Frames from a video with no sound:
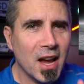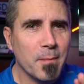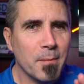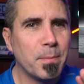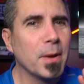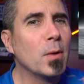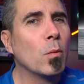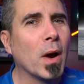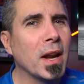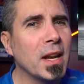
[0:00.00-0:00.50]

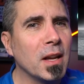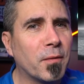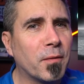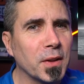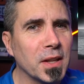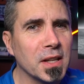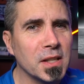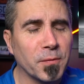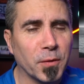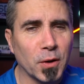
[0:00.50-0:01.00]
Been waiting
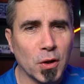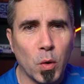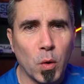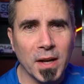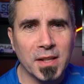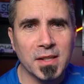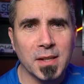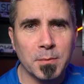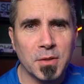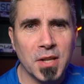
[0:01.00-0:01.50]
for this for
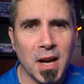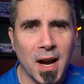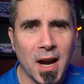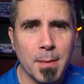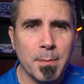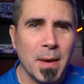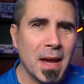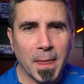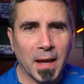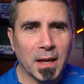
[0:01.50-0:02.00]
quite some
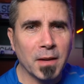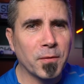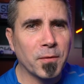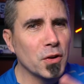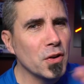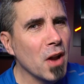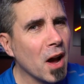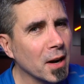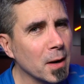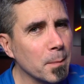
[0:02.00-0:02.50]
time, and if you're
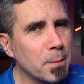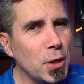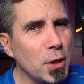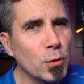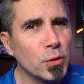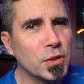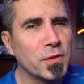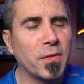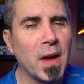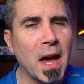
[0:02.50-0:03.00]
not a
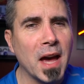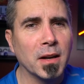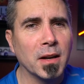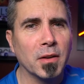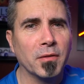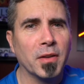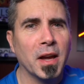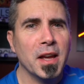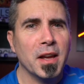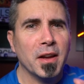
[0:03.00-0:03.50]
huge fan
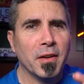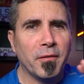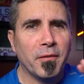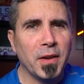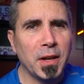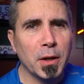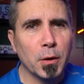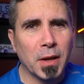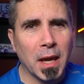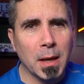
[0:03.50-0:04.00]
of
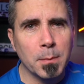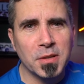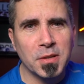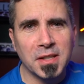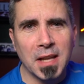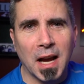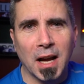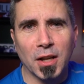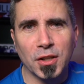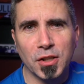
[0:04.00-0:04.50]
video game
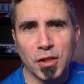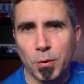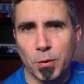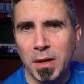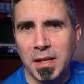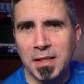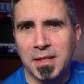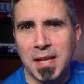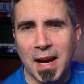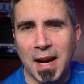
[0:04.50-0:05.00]
style
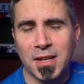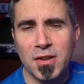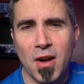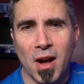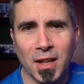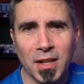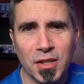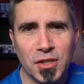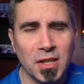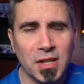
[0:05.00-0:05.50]
screen
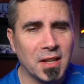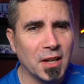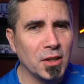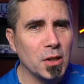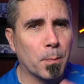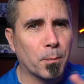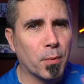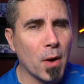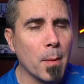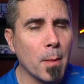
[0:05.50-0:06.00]
technology, then
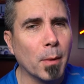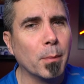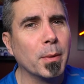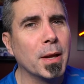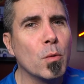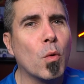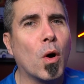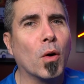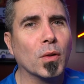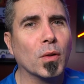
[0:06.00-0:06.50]
you
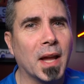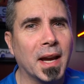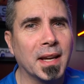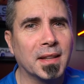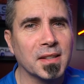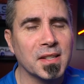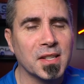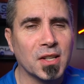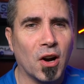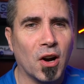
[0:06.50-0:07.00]
probably won't like
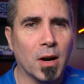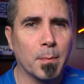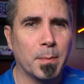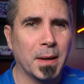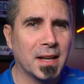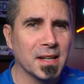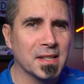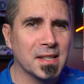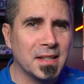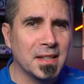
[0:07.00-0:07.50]
this car
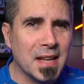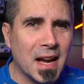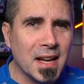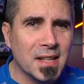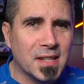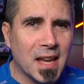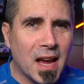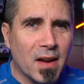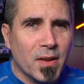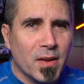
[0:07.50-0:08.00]
because it
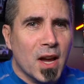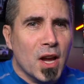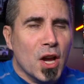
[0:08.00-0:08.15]
does have